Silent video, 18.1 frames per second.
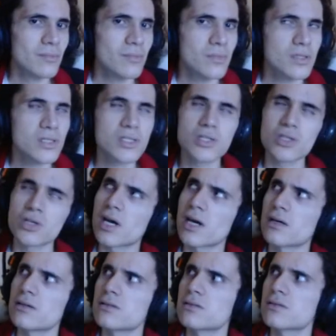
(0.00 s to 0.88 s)
See you
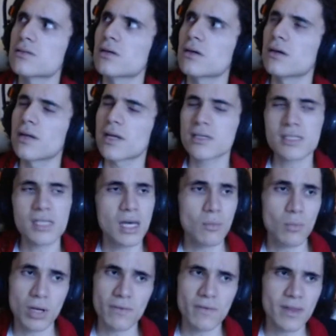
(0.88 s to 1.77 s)
guys next time,
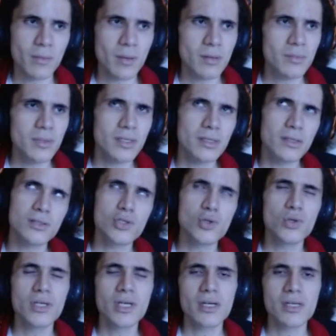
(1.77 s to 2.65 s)
whenever that may be, in 2
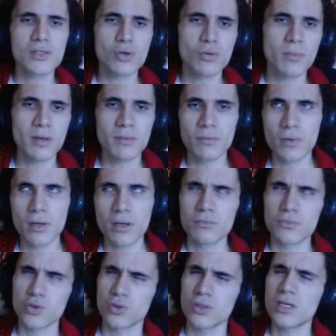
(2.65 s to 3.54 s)
years, or maybe
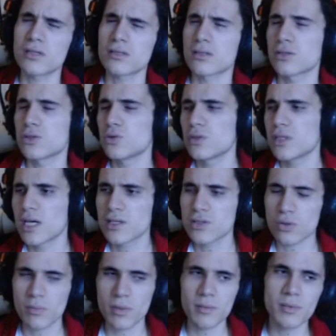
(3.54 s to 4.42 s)
2 years, in 2 days,
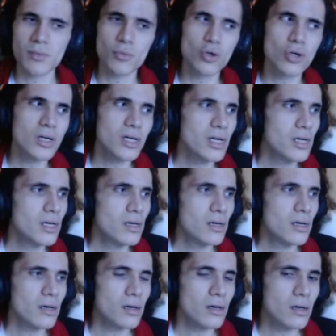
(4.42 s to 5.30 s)
or maybe more.
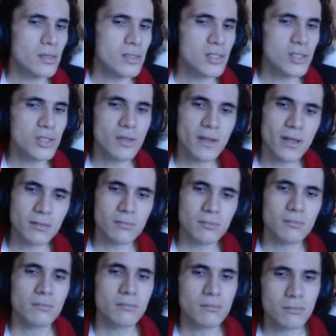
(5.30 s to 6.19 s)
See you then.
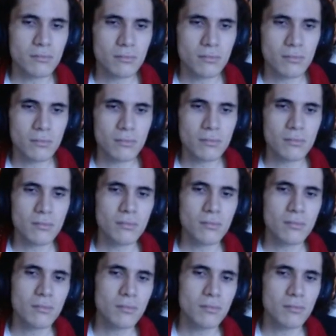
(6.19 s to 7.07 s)

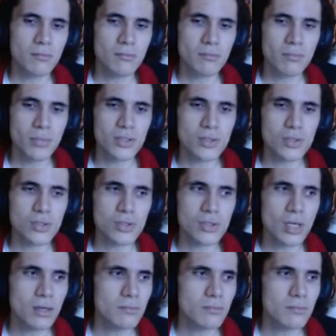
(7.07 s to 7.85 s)
Peace.